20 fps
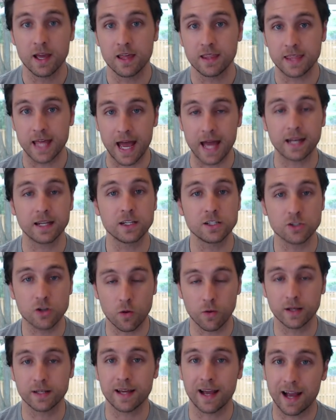That is
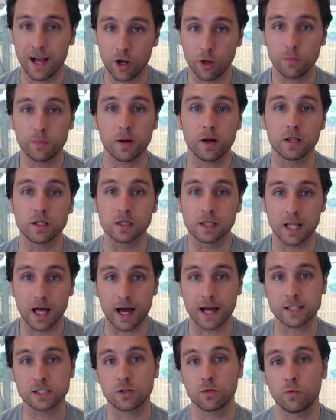going to help a
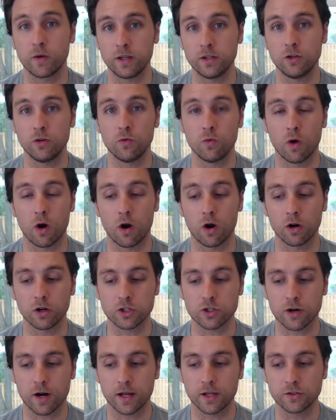lot when you are
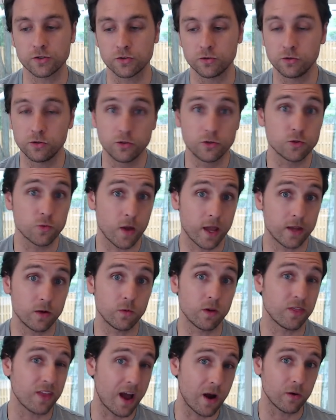trying to lose weight
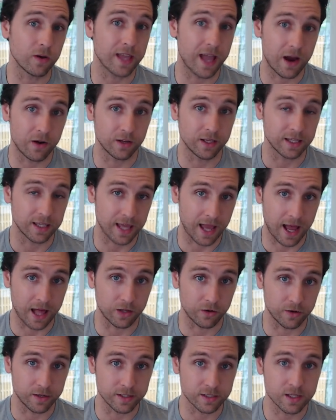without counting
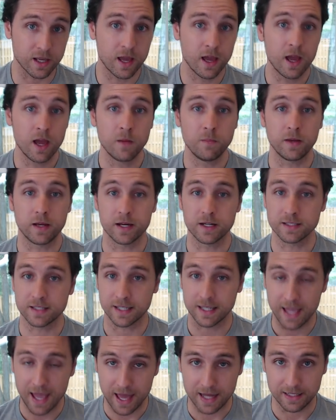calories. Because
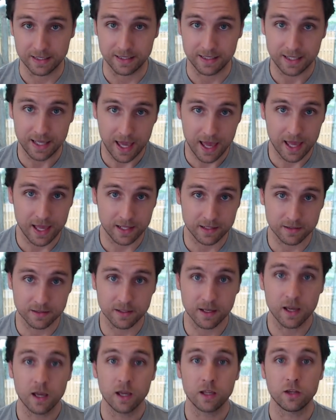again, in the
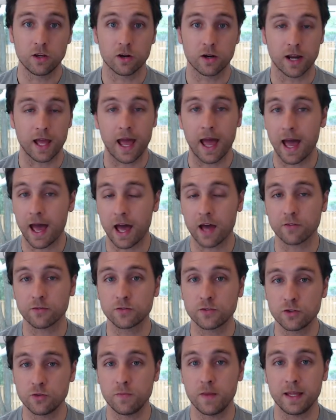end, you're gonna
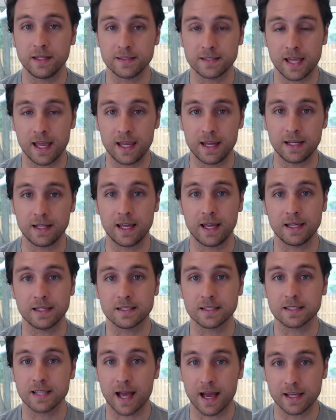have to maintain a
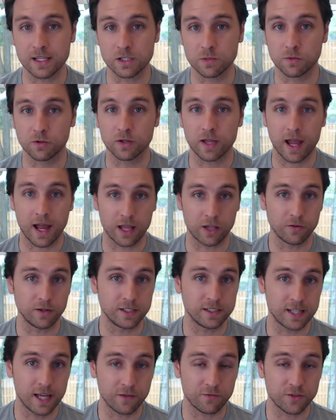sizable calorie
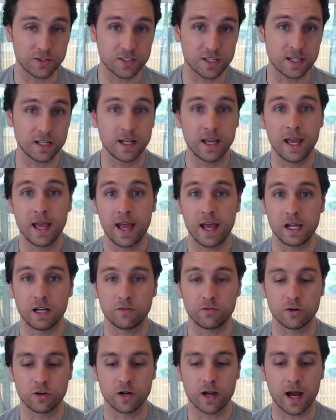deficit. And
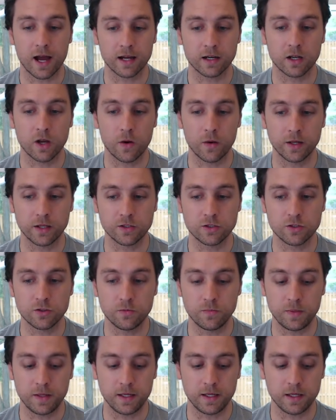if you're not going
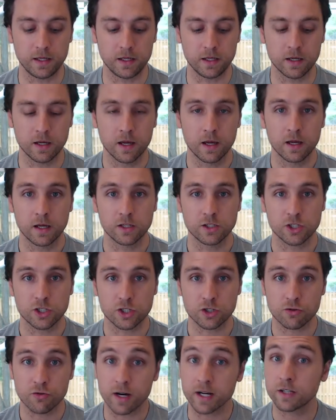to be
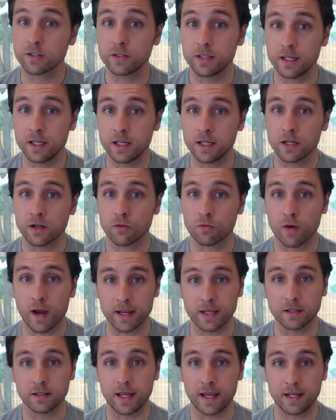strictly
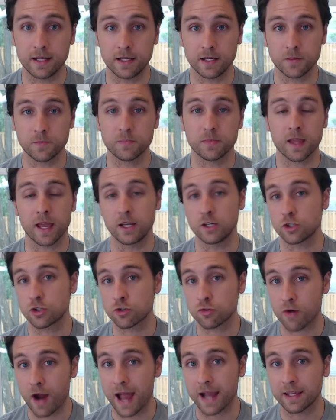regulating and
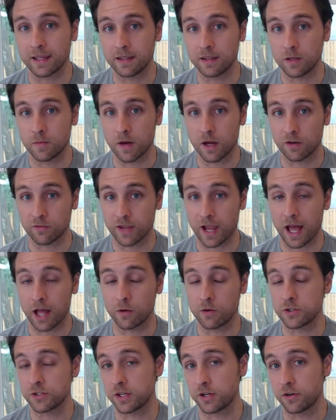tracking the amount of
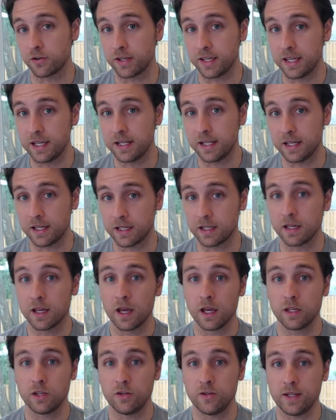calories that you're eating,
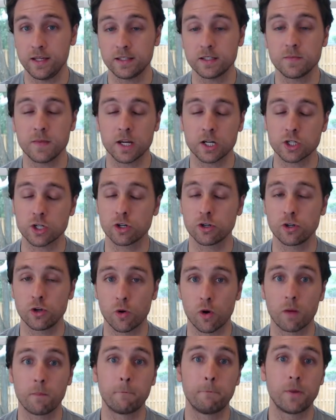you need to make sure
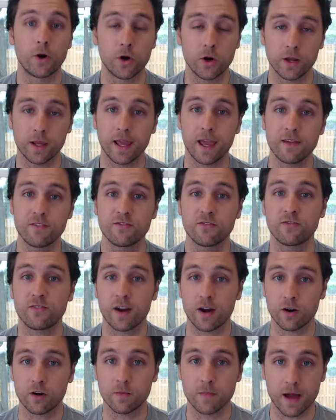you are burning a
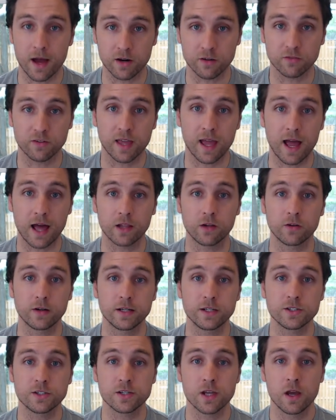fair amount of
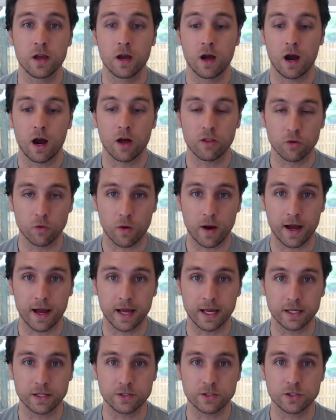calories.
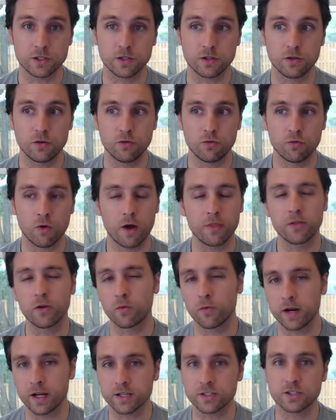Otherwise, you run the
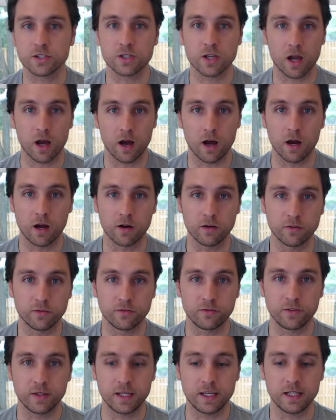risk
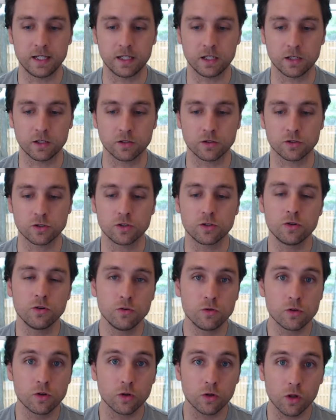of eating
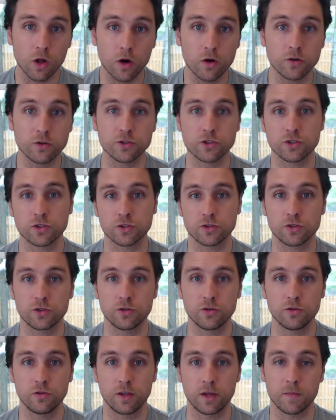too close
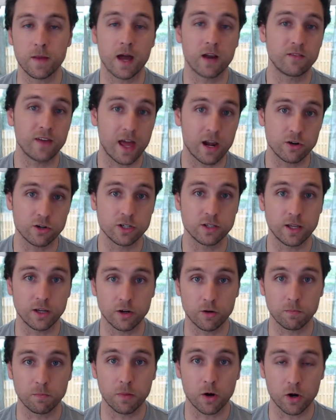to the amount of energy that
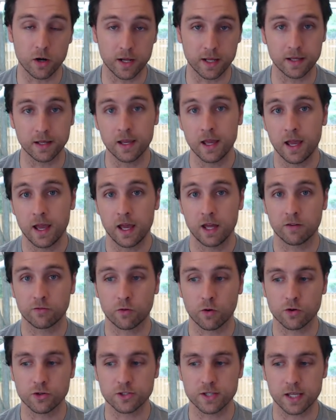you're burning. And
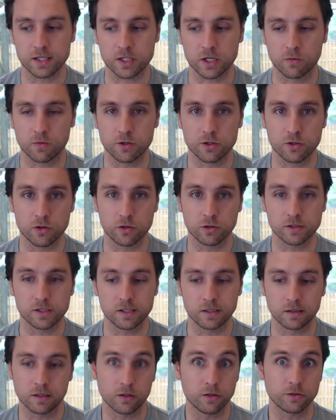of course, that's going to result
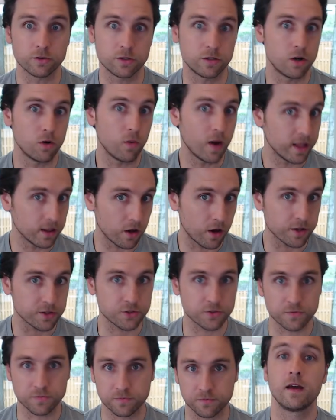in little to no weight
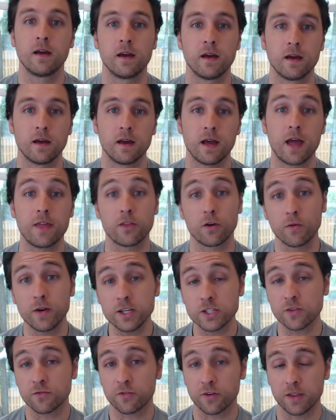loss. And the
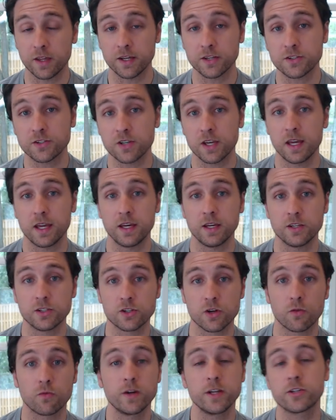reason for this
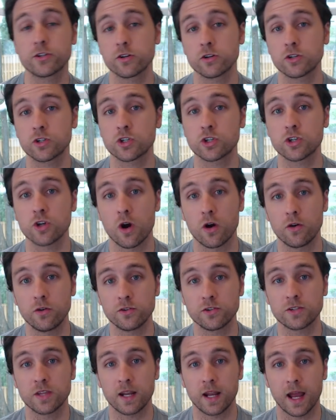is research
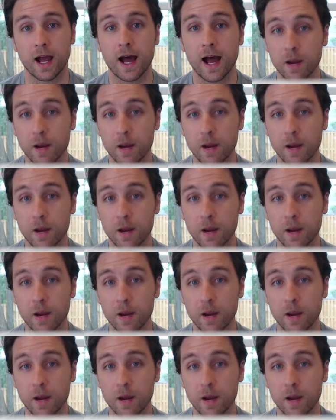shows that a high